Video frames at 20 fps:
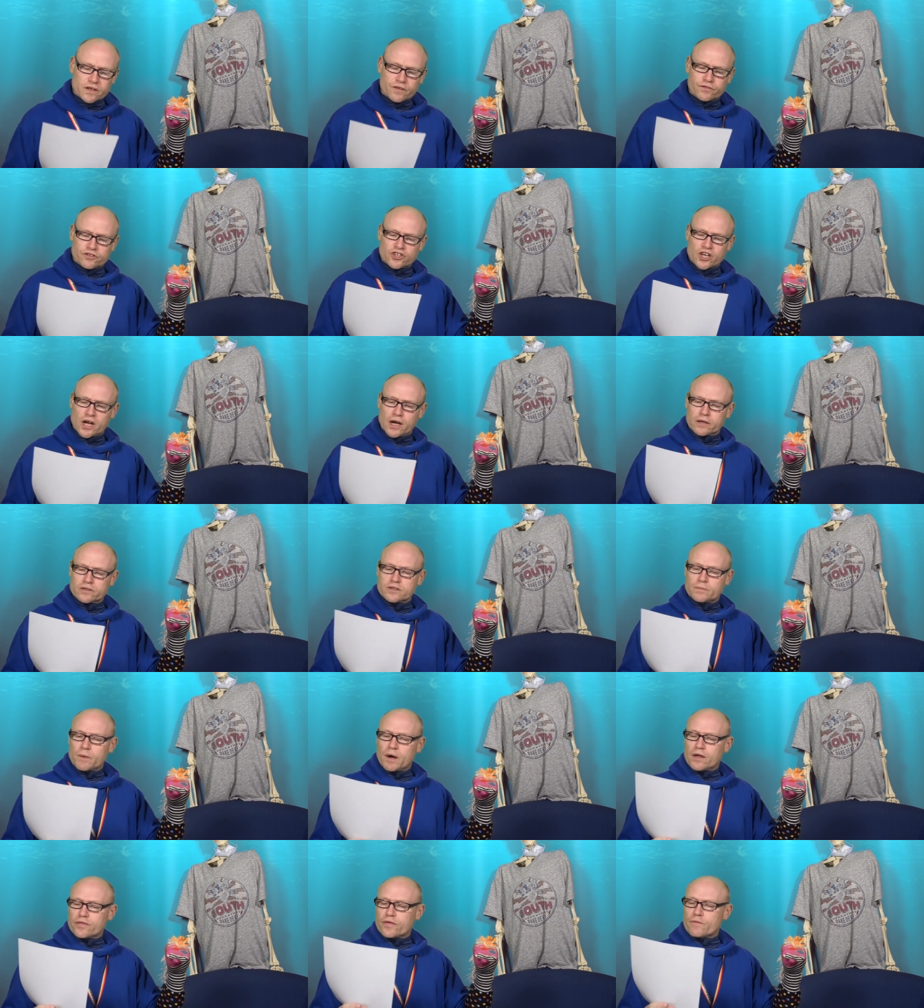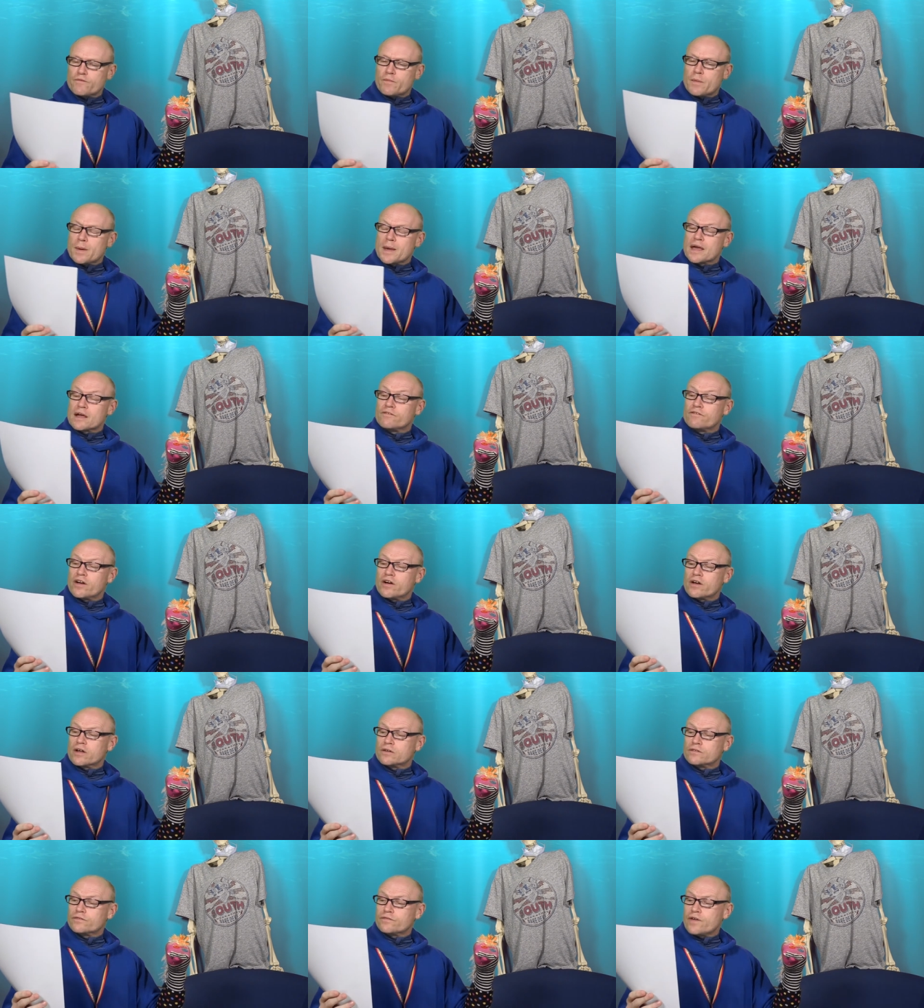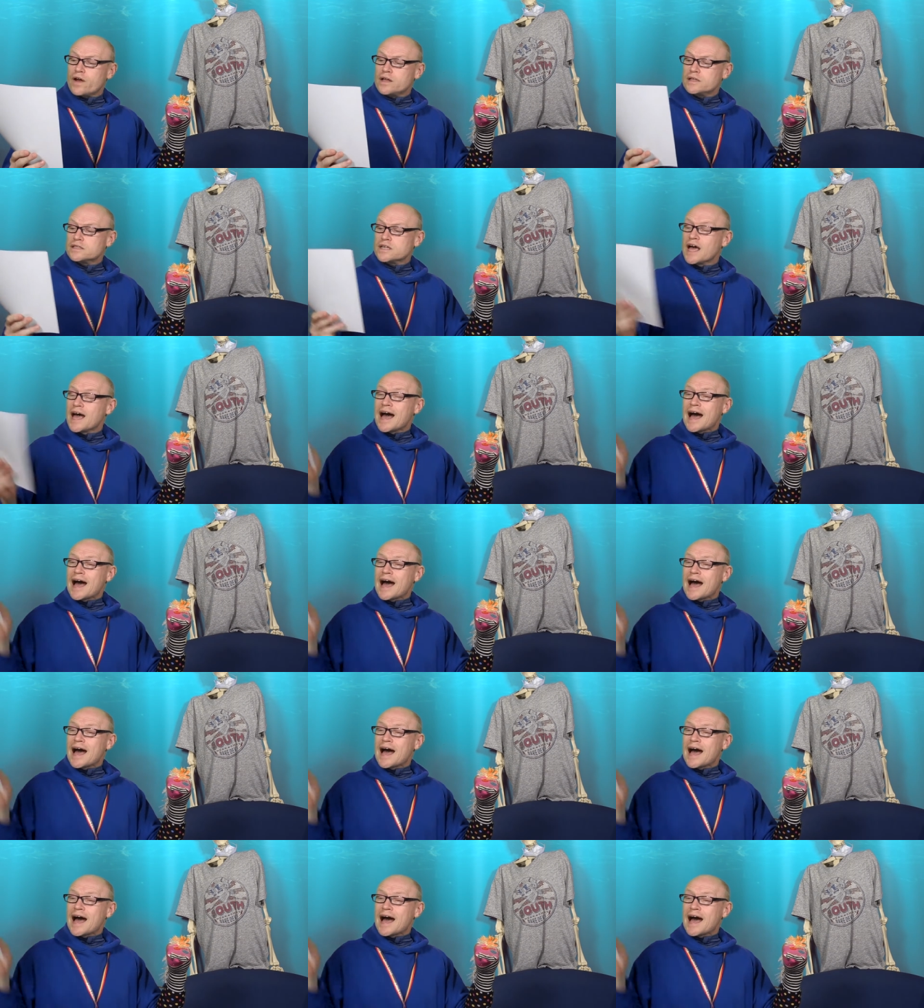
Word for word: give a shout out to Martha for being a very good friend